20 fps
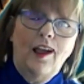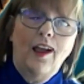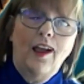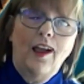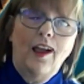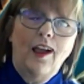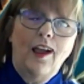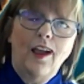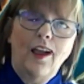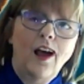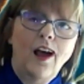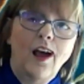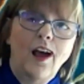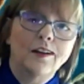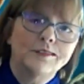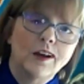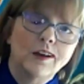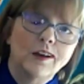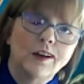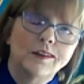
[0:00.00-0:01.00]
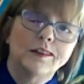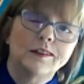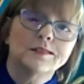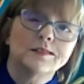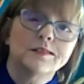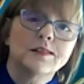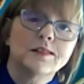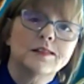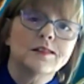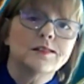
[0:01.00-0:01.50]
And I know
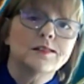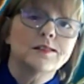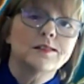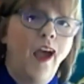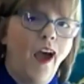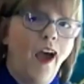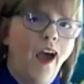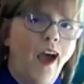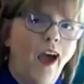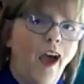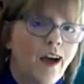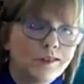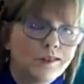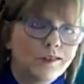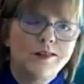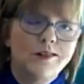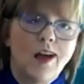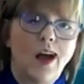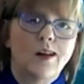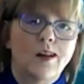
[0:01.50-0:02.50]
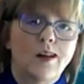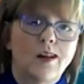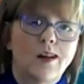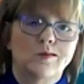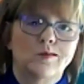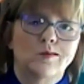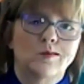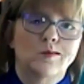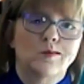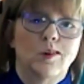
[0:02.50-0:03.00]
this is after
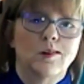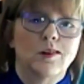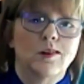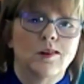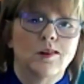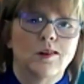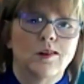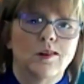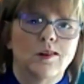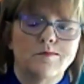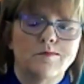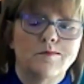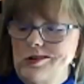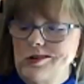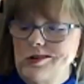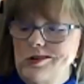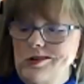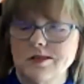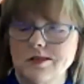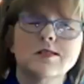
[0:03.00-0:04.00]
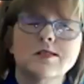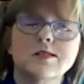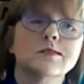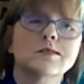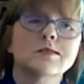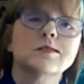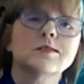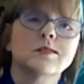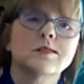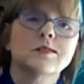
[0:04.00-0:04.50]
911, but you could
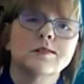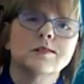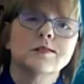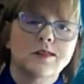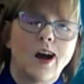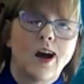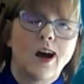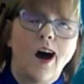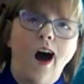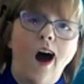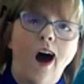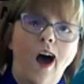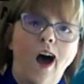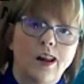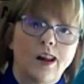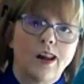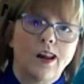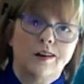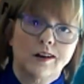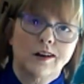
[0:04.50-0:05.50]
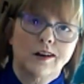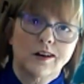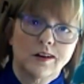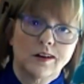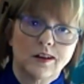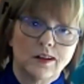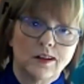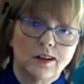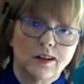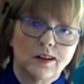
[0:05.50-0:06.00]
still do it to honor
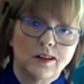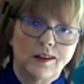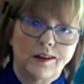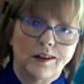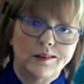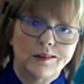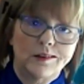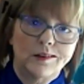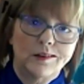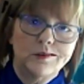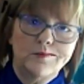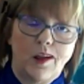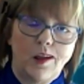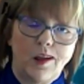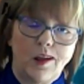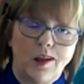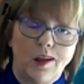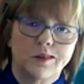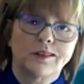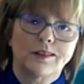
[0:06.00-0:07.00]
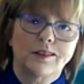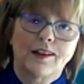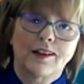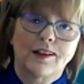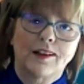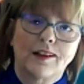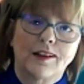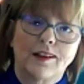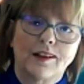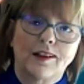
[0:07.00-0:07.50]
these people
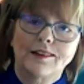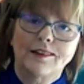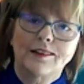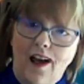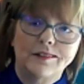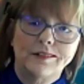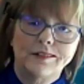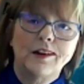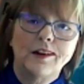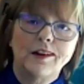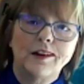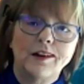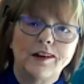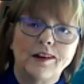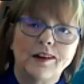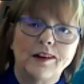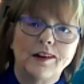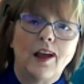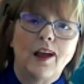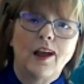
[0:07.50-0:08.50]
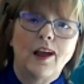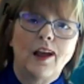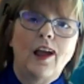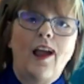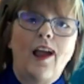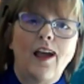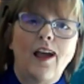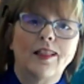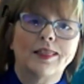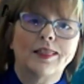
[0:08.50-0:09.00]
that died.
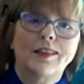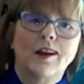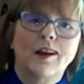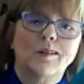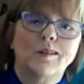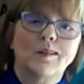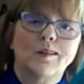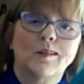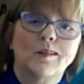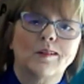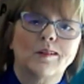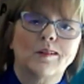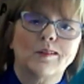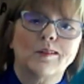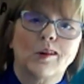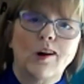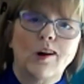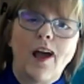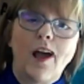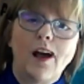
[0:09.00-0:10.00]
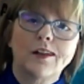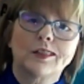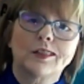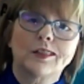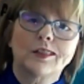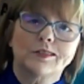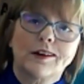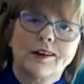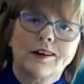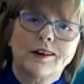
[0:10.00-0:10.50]
And there were
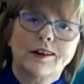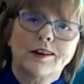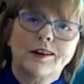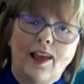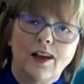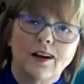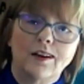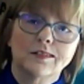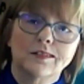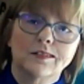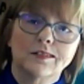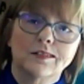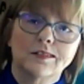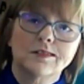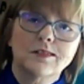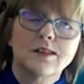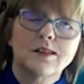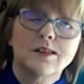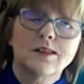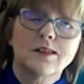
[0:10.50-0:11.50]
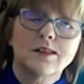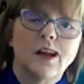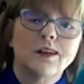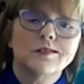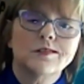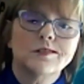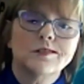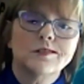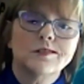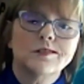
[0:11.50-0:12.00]
about 3,000.
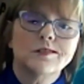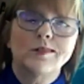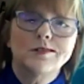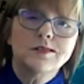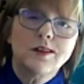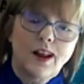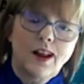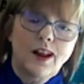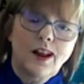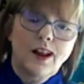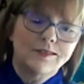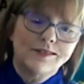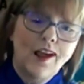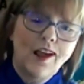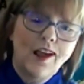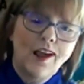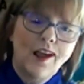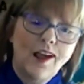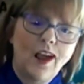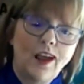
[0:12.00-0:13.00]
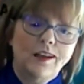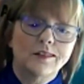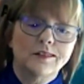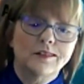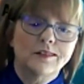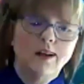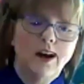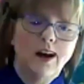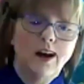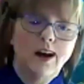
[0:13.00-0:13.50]
So instead of
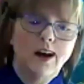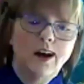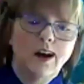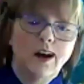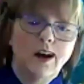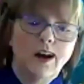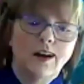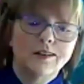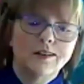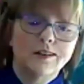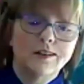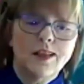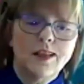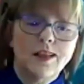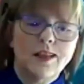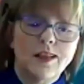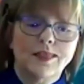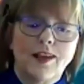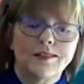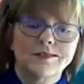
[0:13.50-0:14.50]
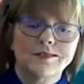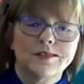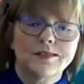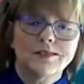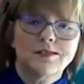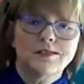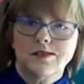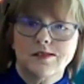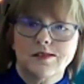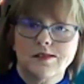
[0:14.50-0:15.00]
taking
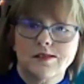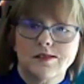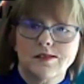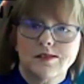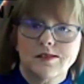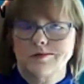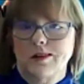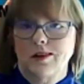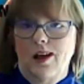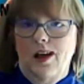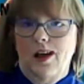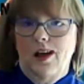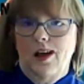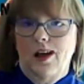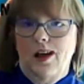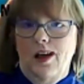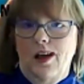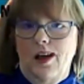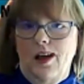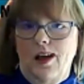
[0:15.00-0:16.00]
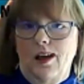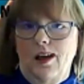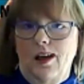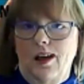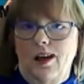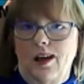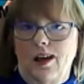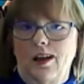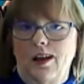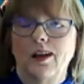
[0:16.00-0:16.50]
10,000 steps a day,
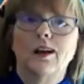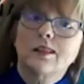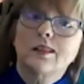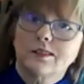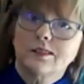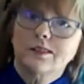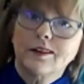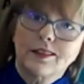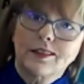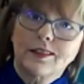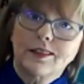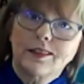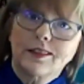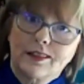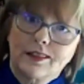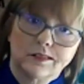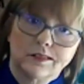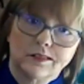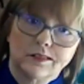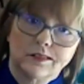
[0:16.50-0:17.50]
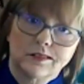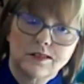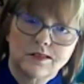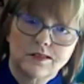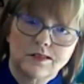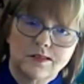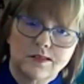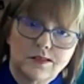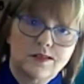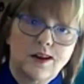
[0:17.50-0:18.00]
take
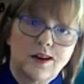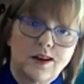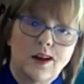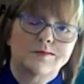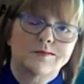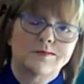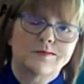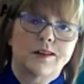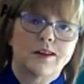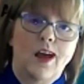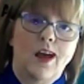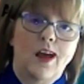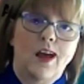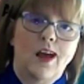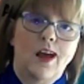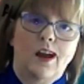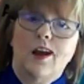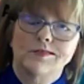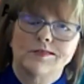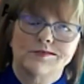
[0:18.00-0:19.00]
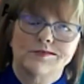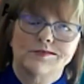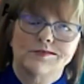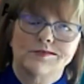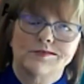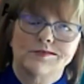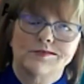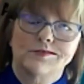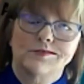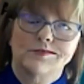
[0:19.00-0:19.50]
3,000 steps a day. Go
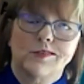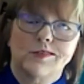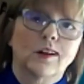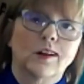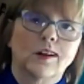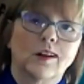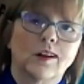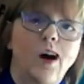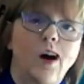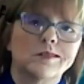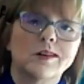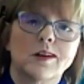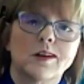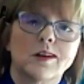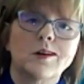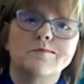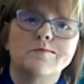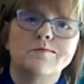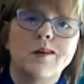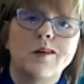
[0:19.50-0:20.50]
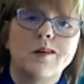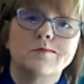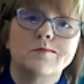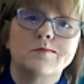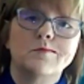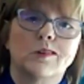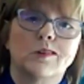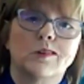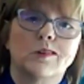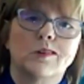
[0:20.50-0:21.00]
for a little walk to
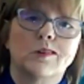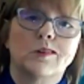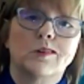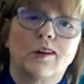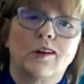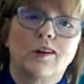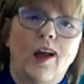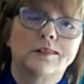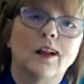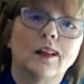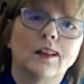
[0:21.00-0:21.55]
commemorate